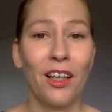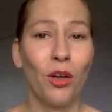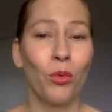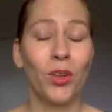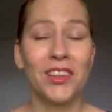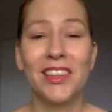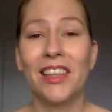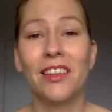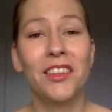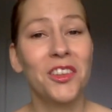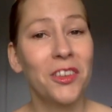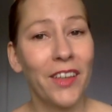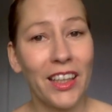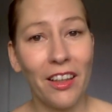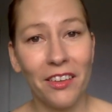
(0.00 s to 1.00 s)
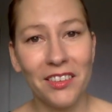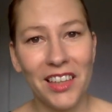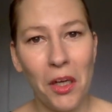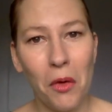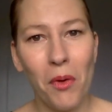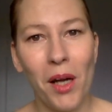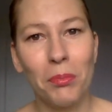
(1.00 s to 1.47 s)
what they're doing on
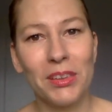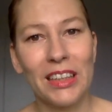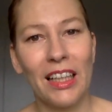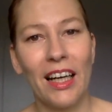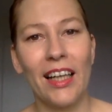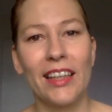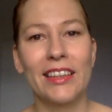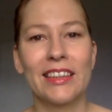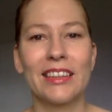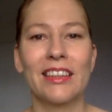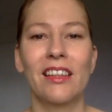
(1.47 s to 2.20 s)
their websites,